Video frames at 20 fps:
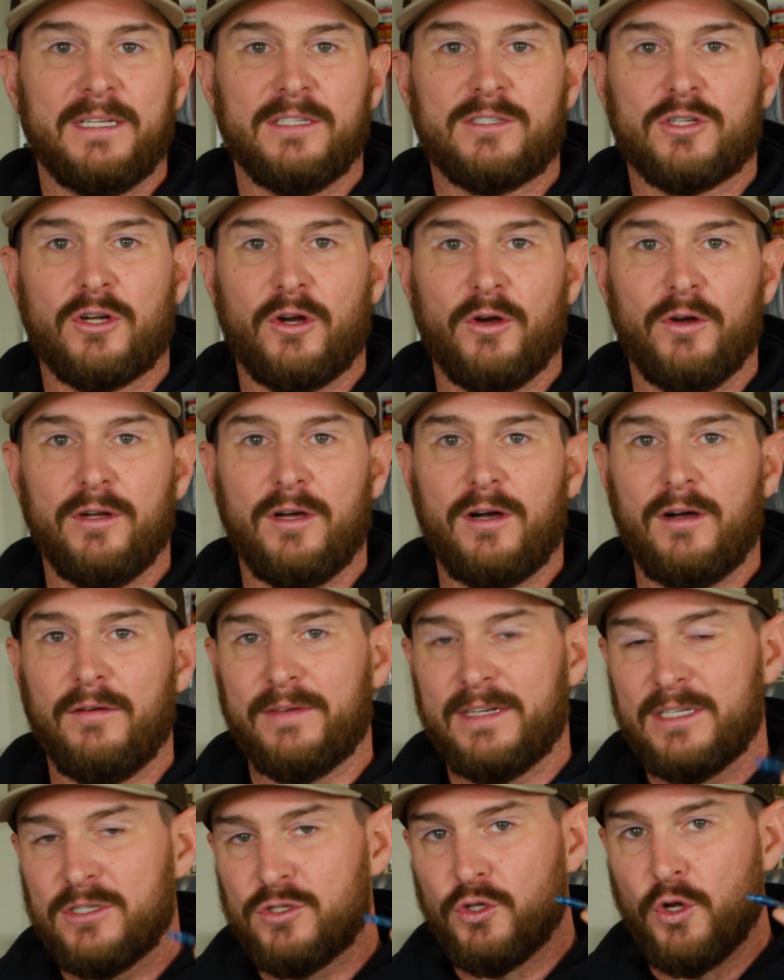It's turned
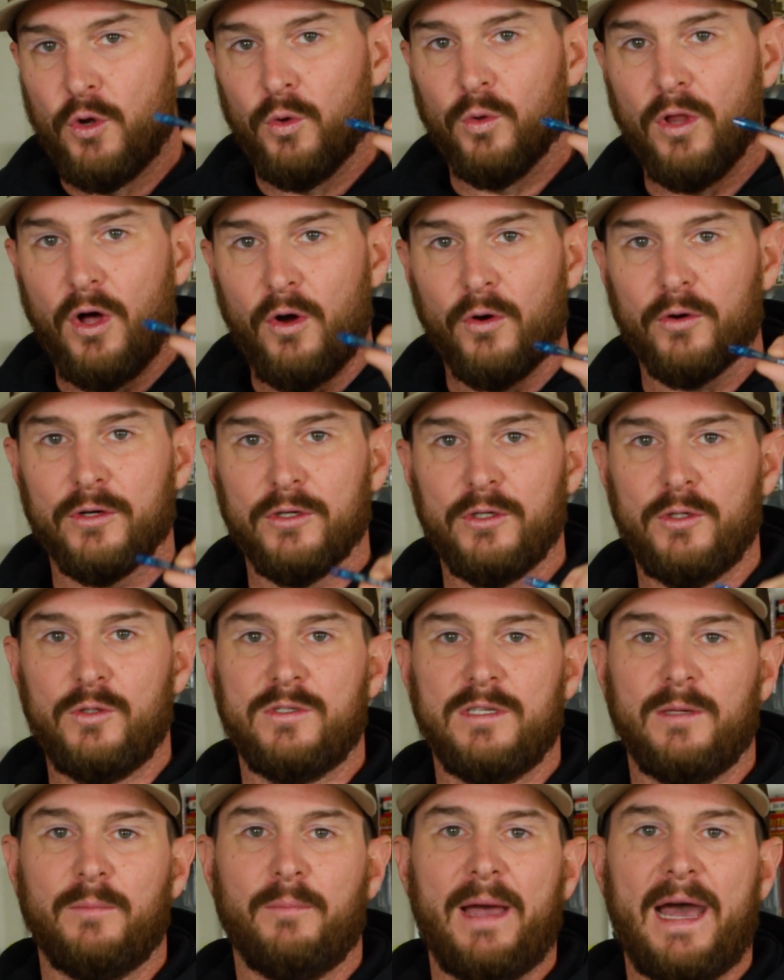off. It is no longer
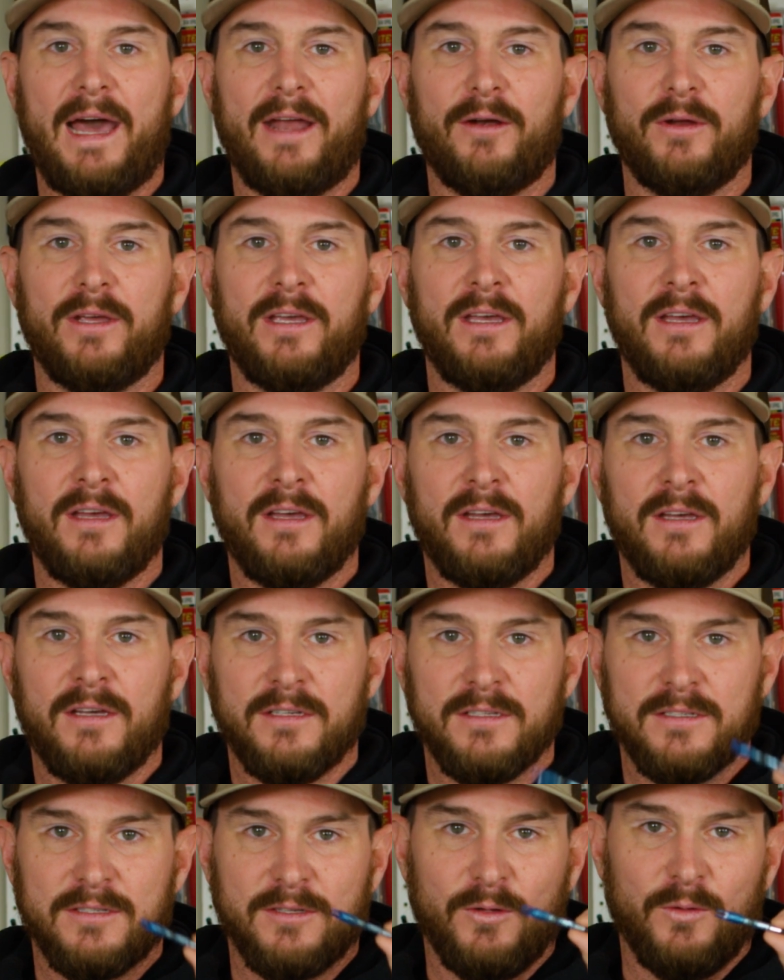using battery.
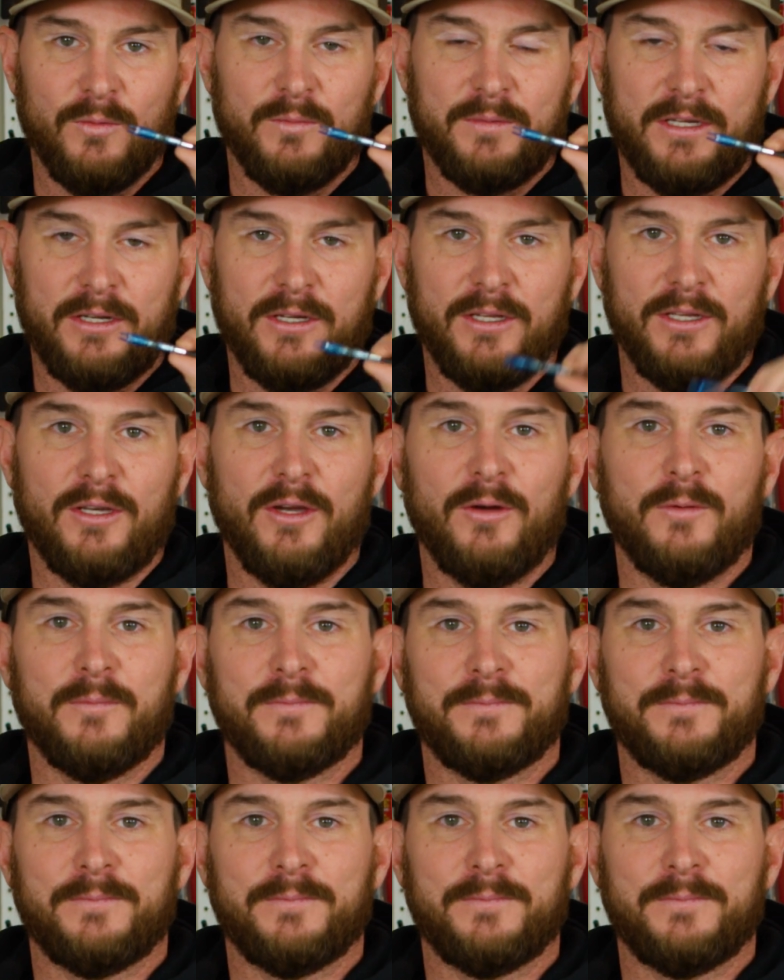So there you go.